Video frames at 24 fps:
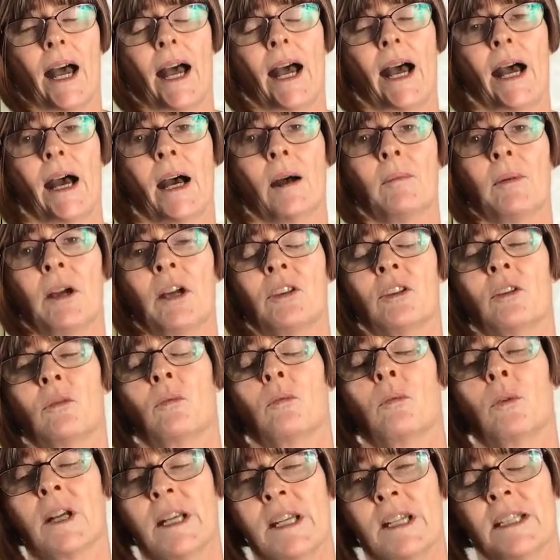Um, and the
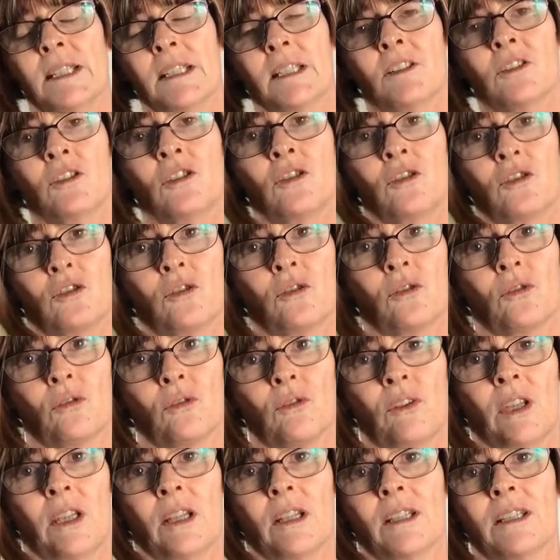reason you
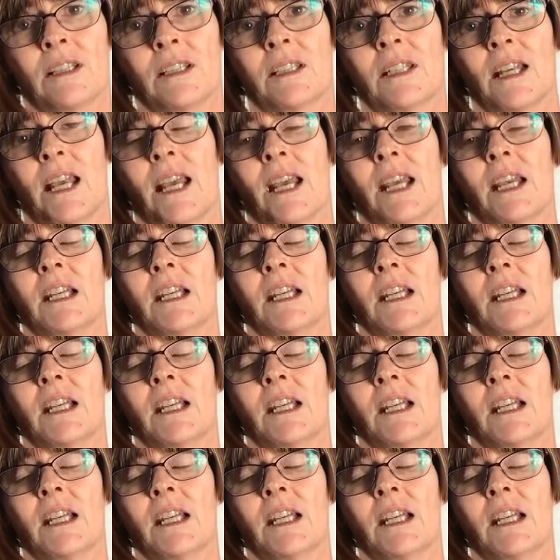do this